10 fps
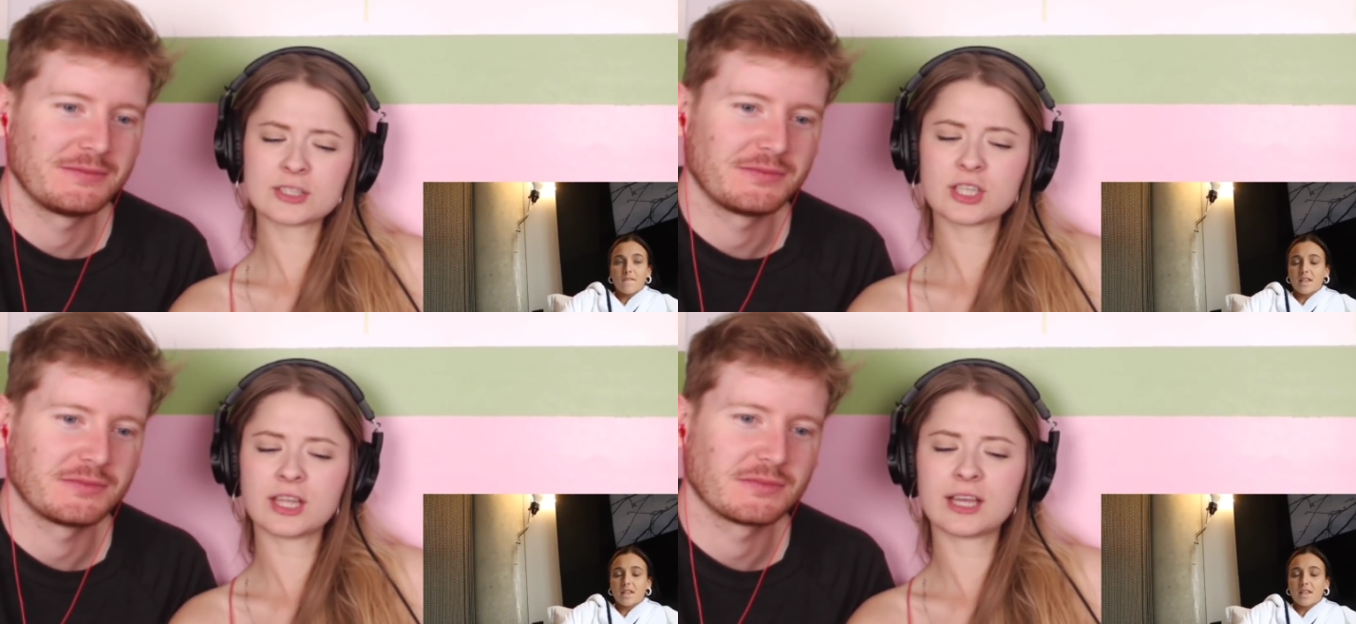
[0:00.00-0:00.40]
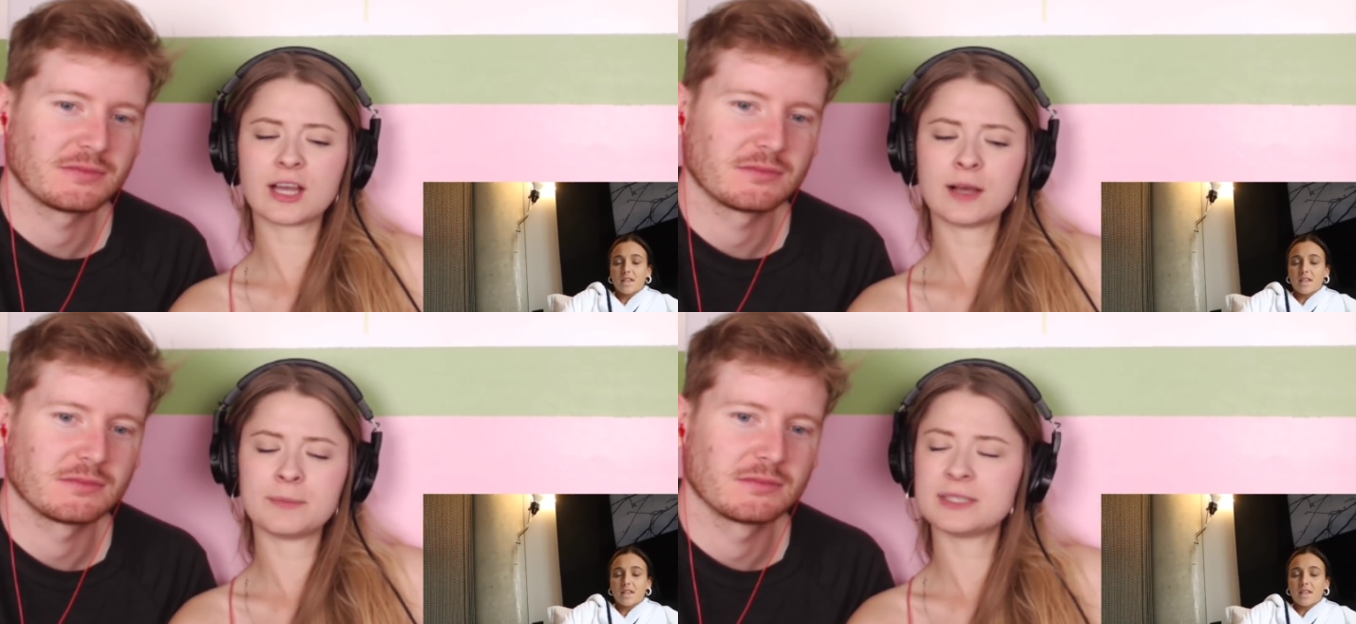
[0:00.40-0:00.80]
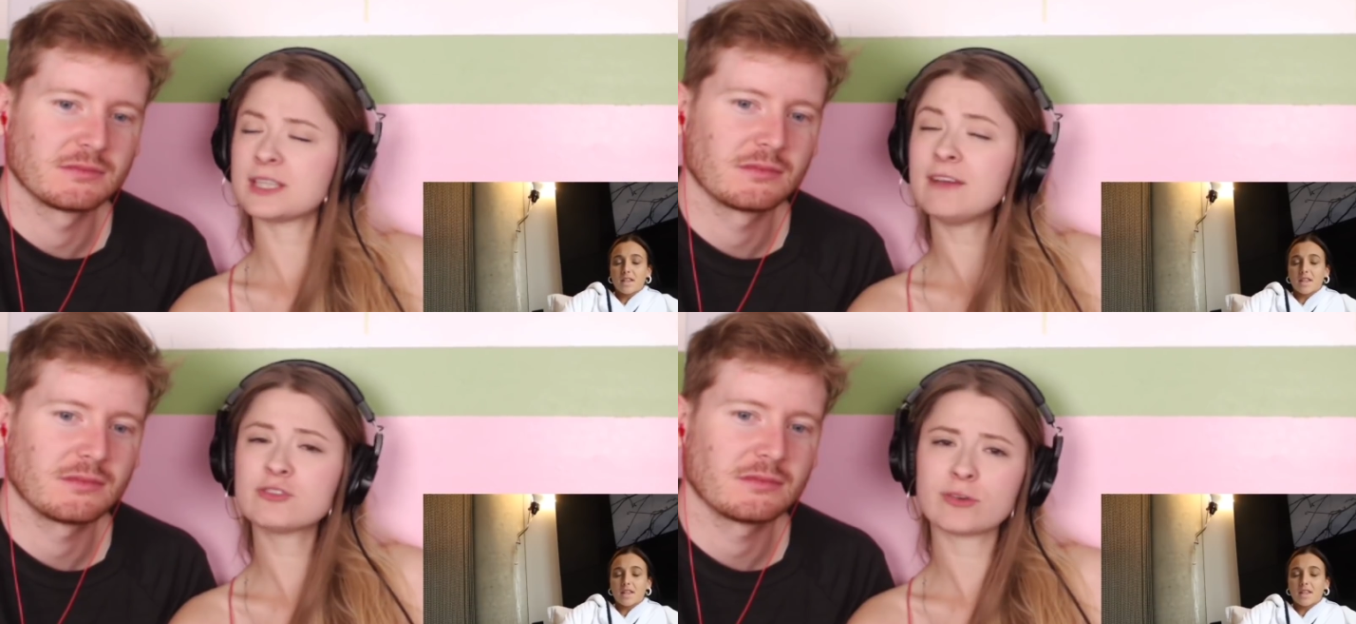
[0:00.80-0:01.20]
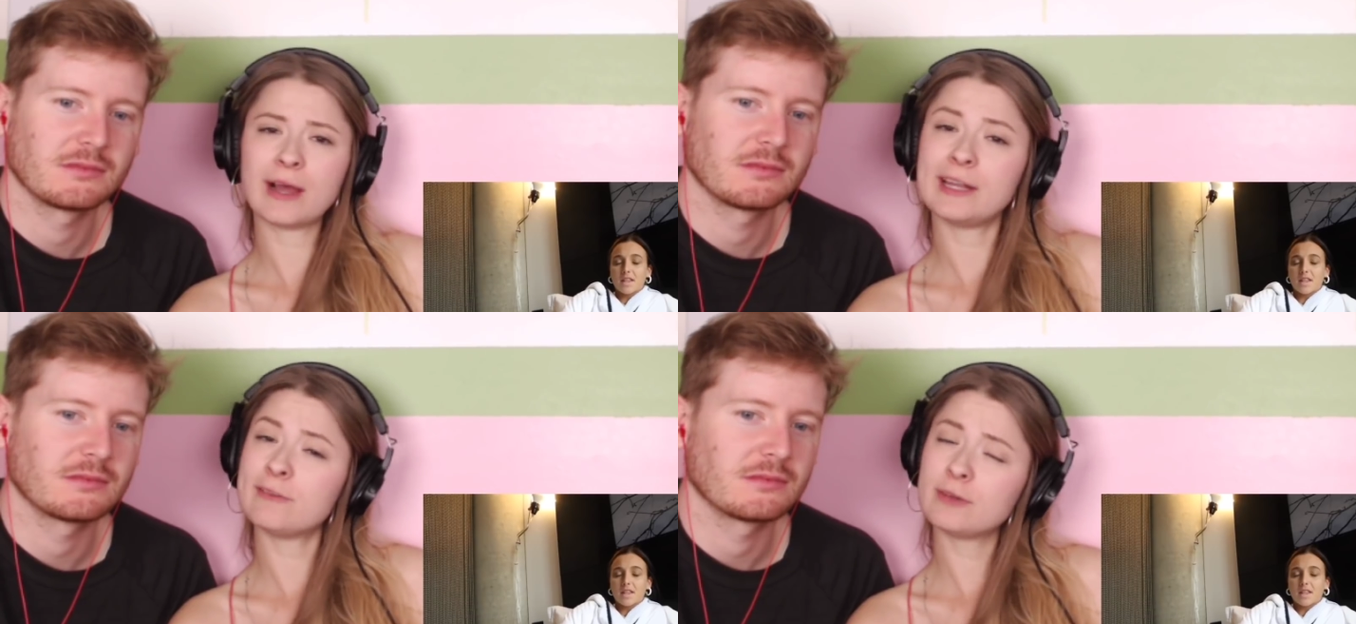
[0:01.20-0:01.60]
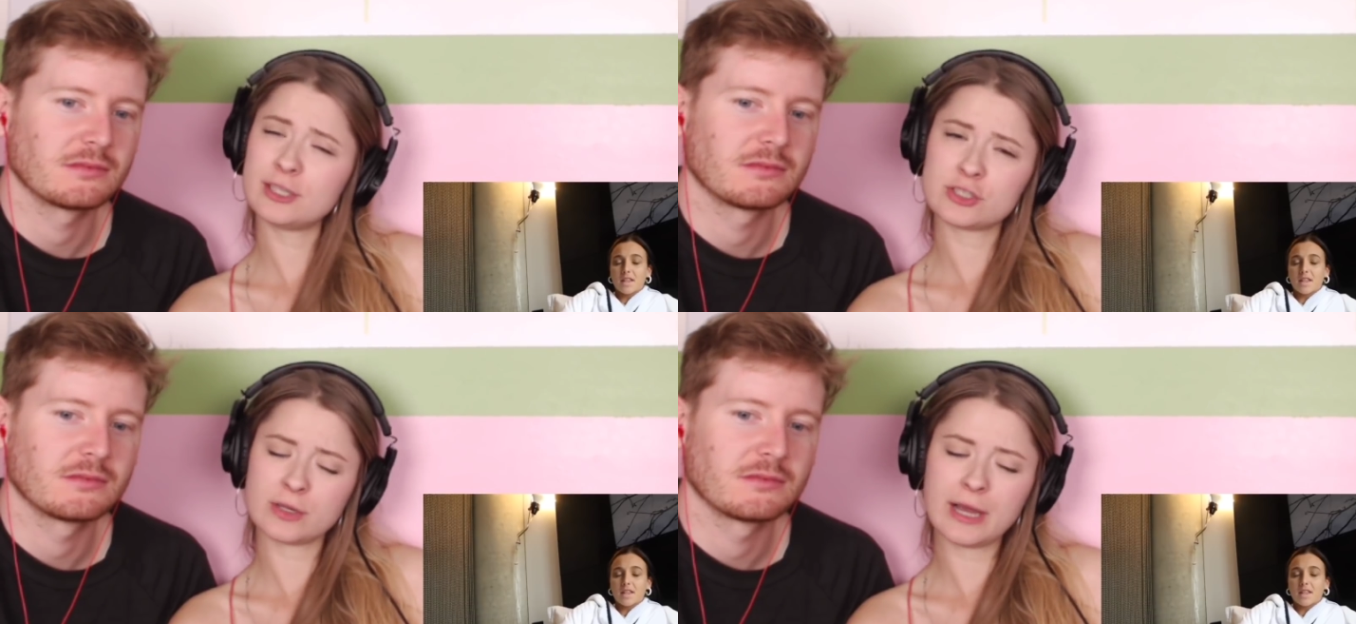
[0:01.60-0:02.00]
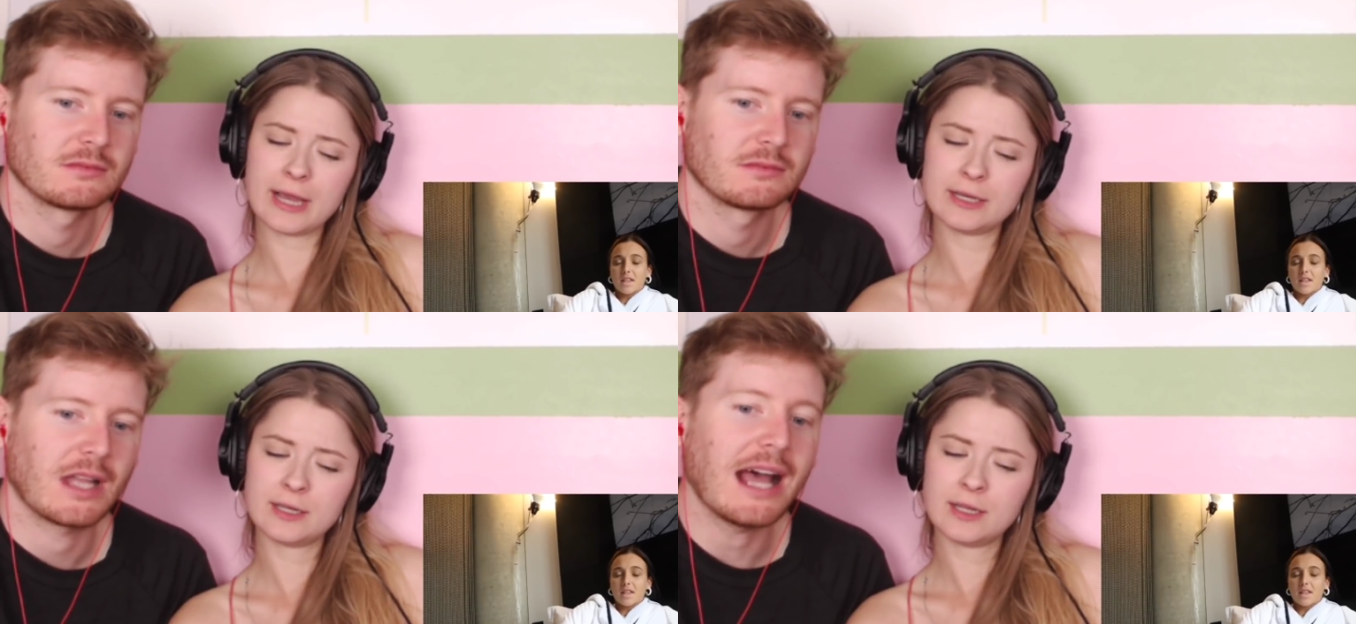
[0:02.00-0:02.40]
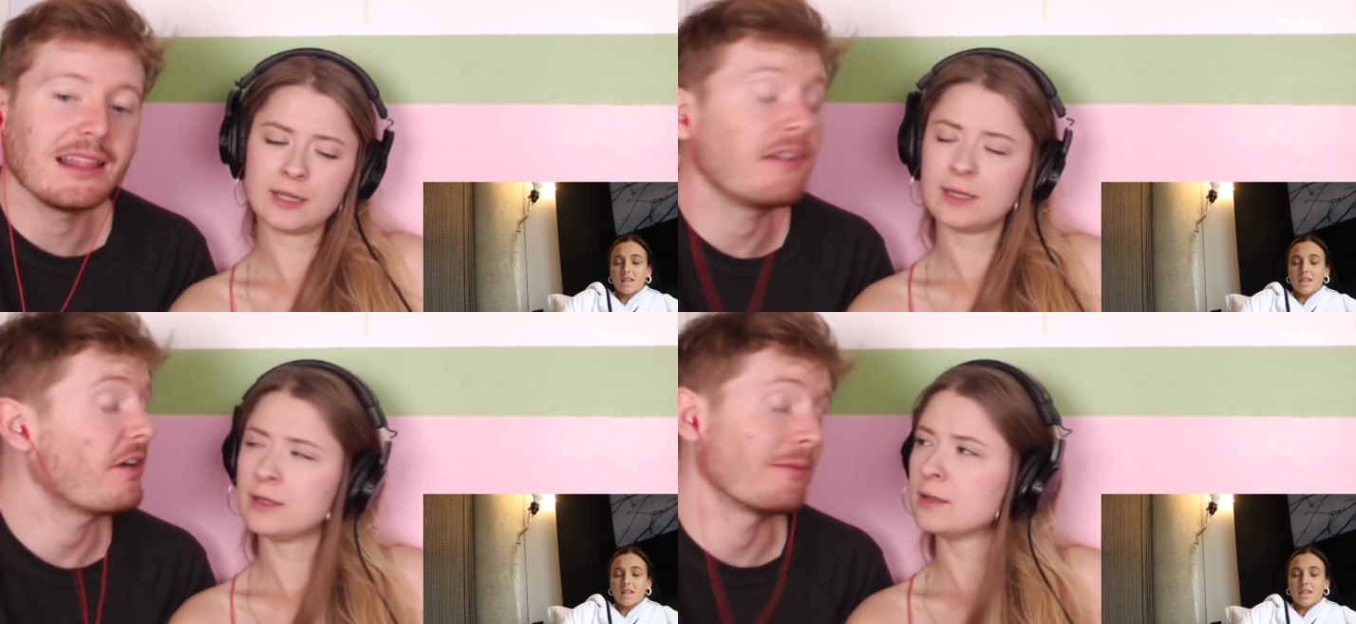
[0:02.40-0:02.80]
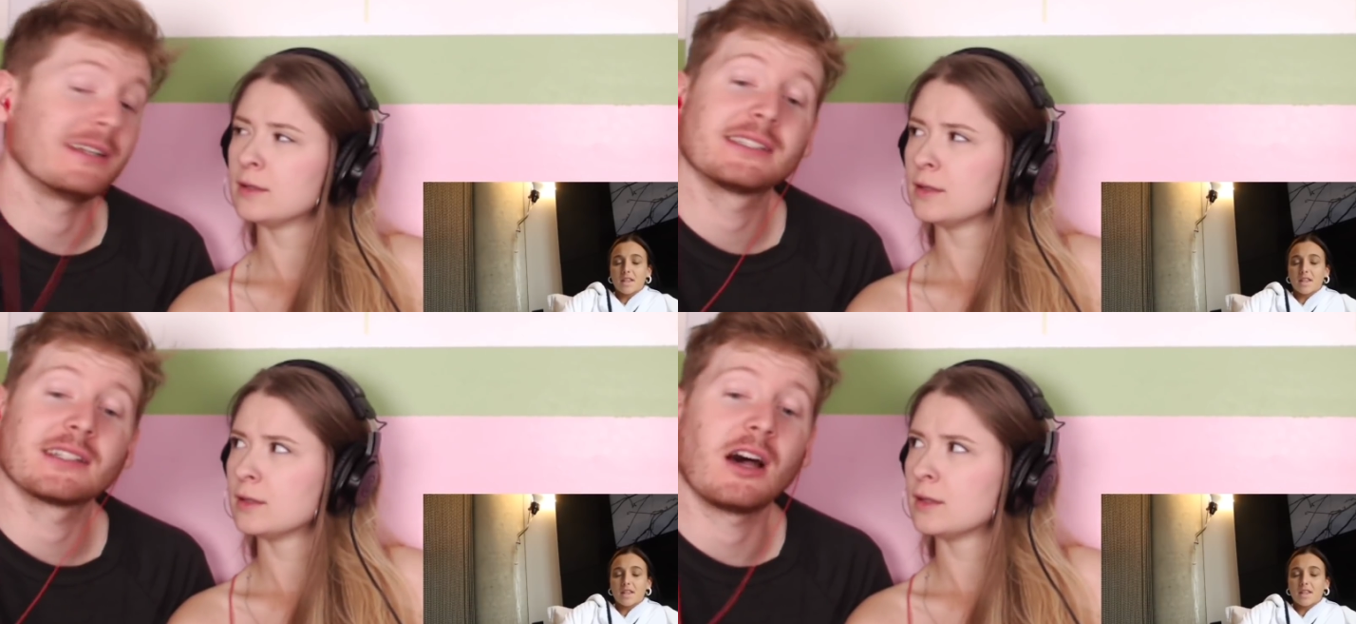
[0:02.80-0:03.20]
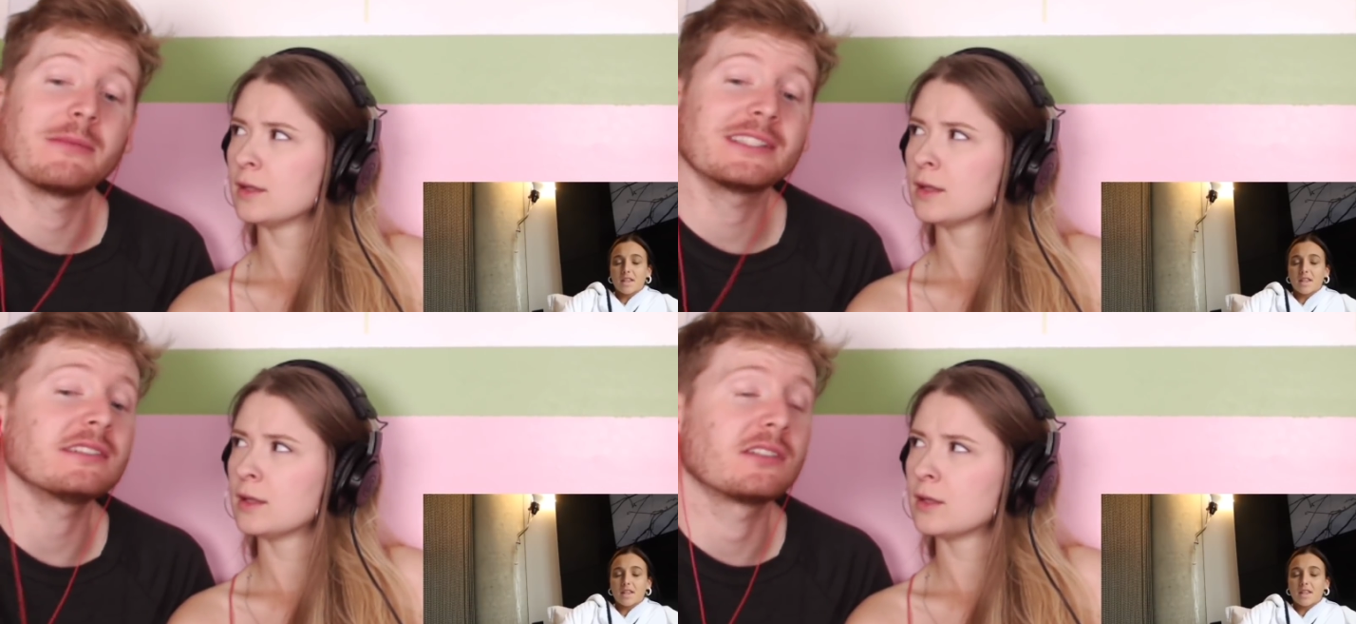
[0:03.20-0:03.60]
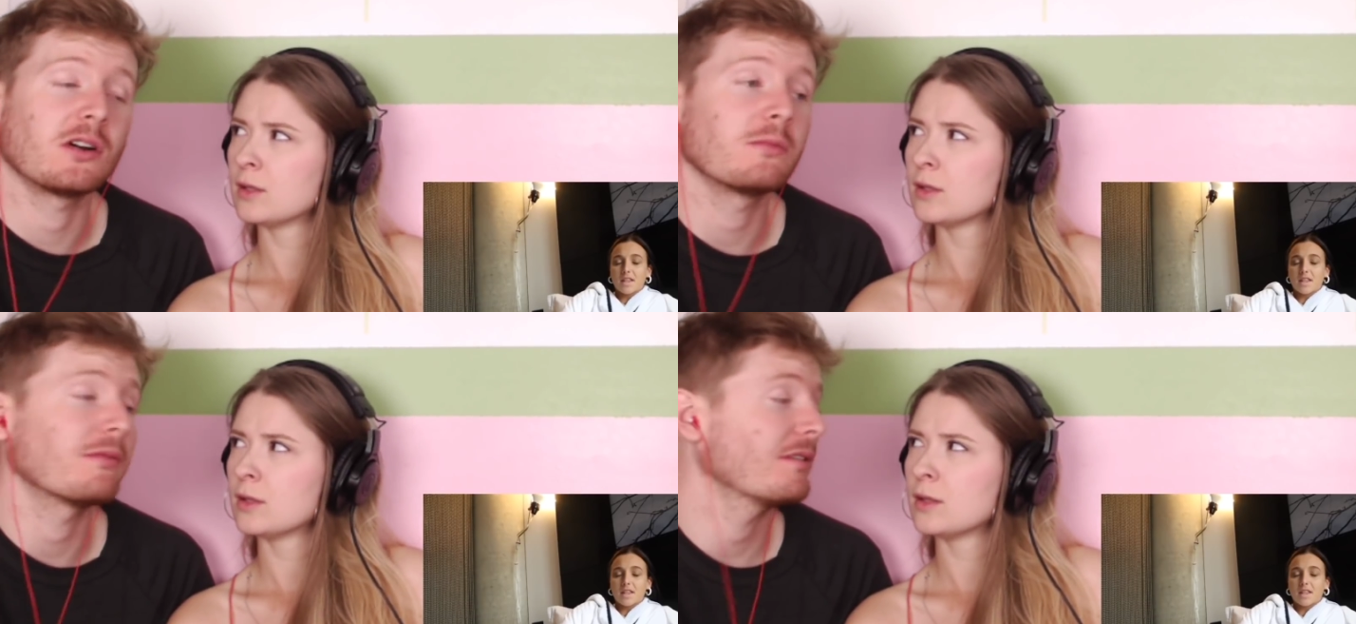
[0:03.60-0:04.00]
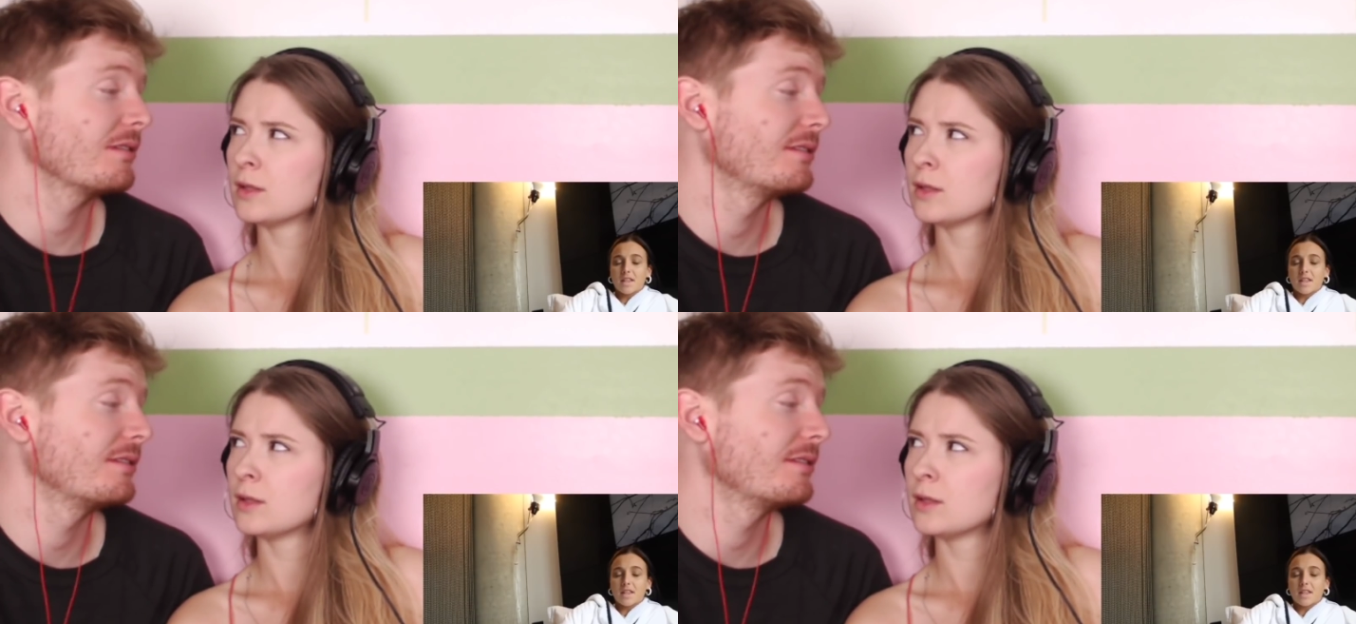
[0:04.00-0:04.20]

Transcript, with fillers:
Speaker 1: I actually like hummus. I've tried. I've really tried.
Speaker 2: I love hummus. Hummus is dope.